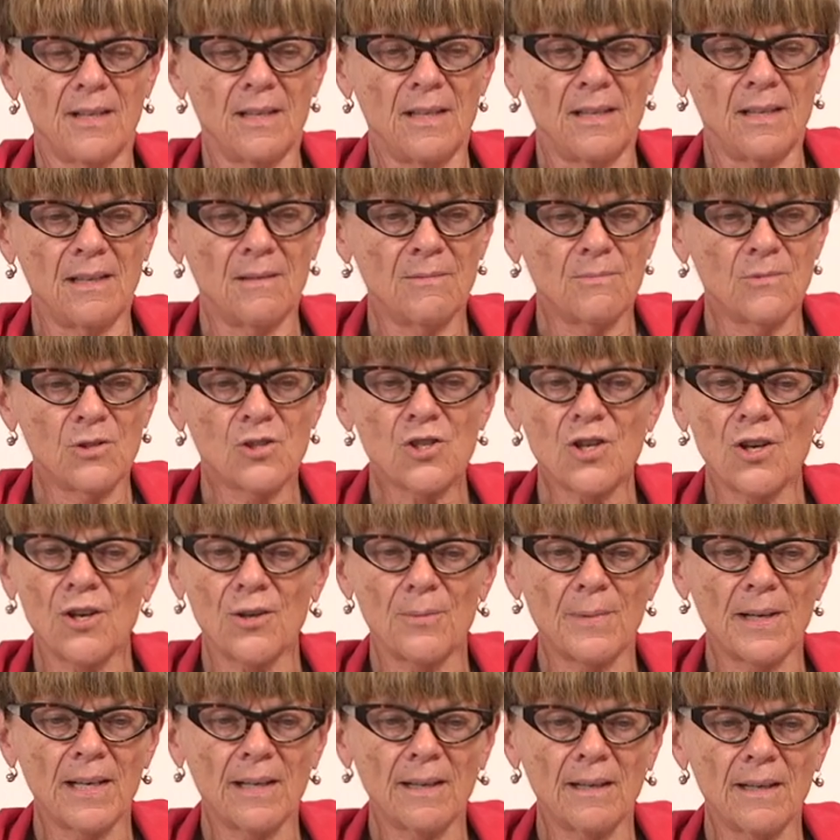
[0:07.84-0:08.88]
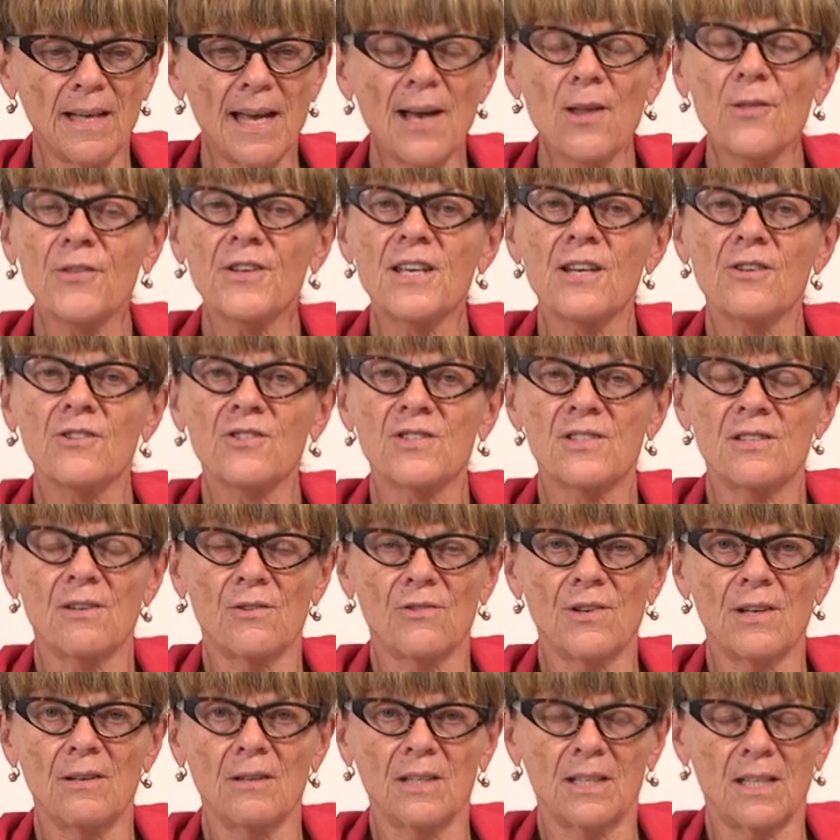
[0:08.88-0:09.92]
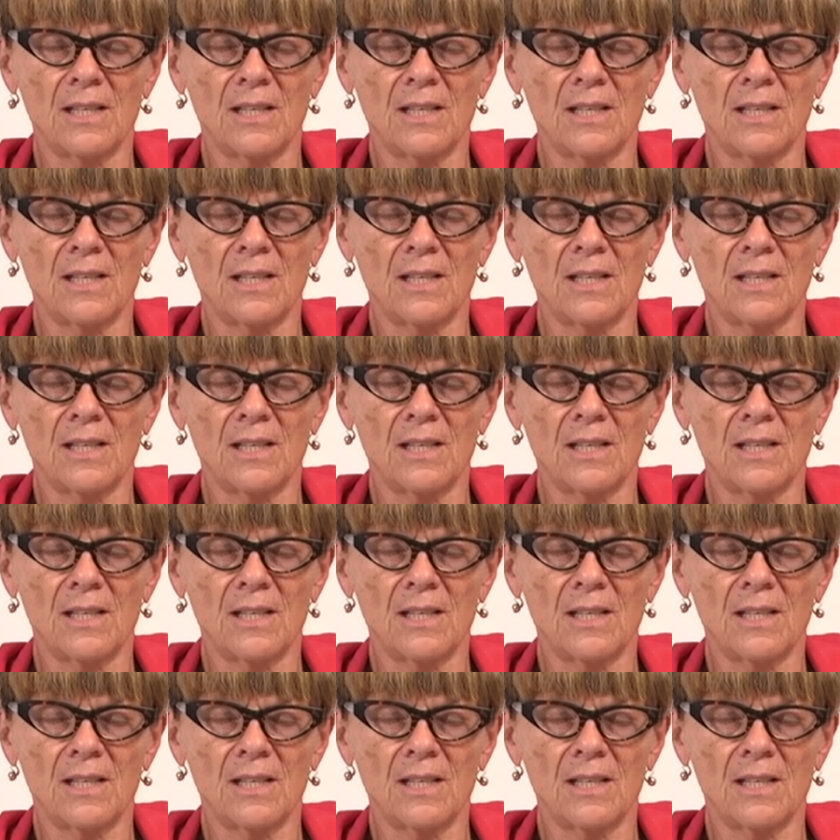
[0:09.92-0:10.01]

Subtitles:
the charming healthcare serial